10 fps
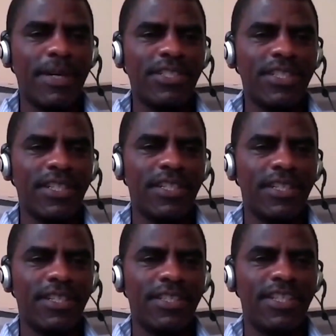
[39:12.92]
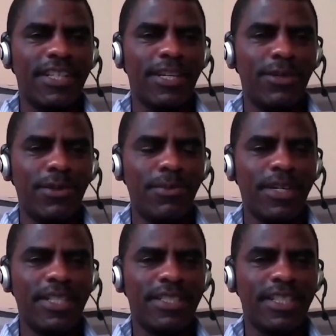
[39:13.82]
much, Jane Akumu,
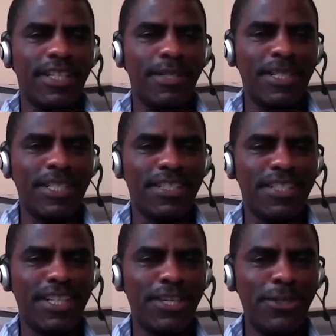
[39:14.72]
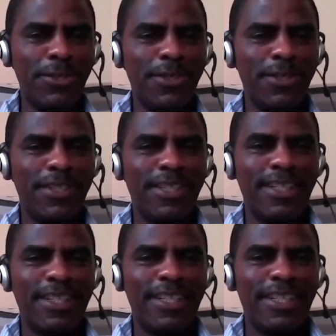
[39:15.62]
and it's a great pleasure seeing you.
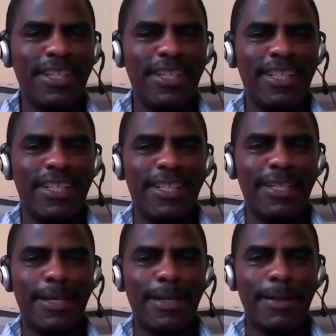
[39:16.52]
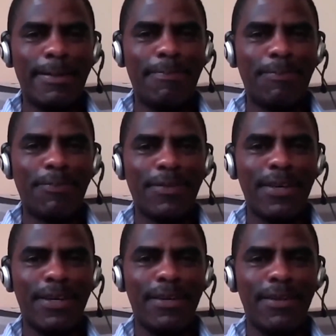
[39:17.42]
And there
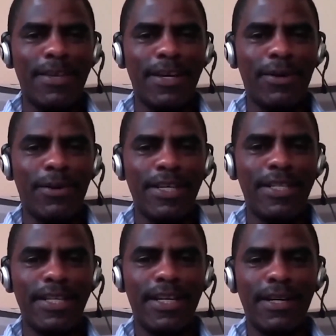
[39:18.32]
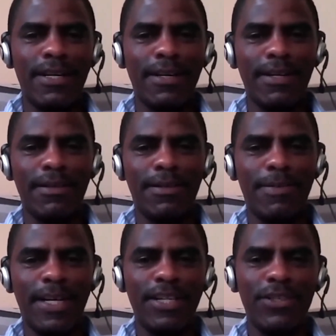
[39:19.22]
are quite a
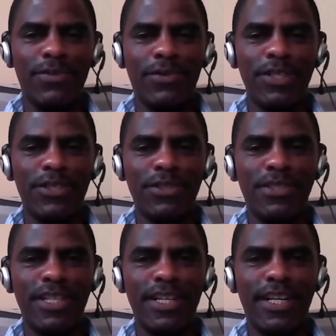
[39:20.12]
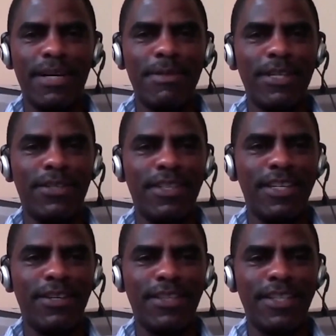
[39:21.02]
barrage of questions still coming on
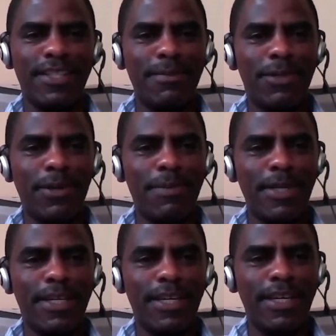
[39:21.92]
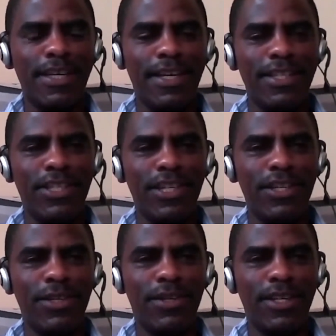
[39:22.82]
the same topic. Either
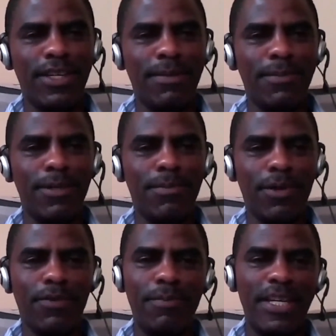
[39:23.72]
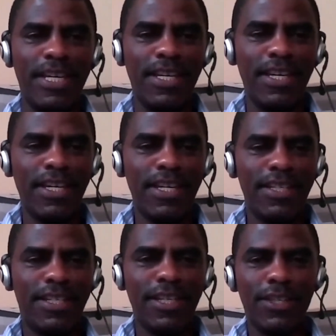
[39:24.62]
Jane or Prof may
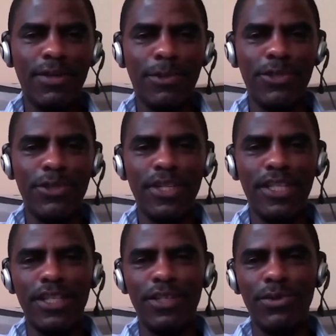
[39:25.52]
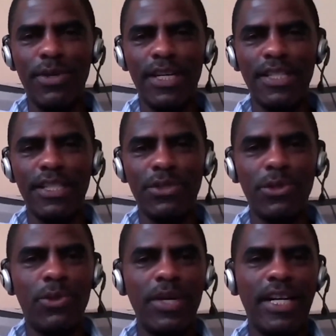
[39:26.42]
take the opportunity to answer.
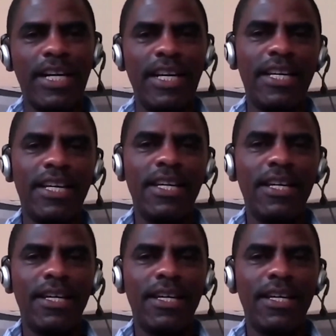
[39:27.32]
So quickly,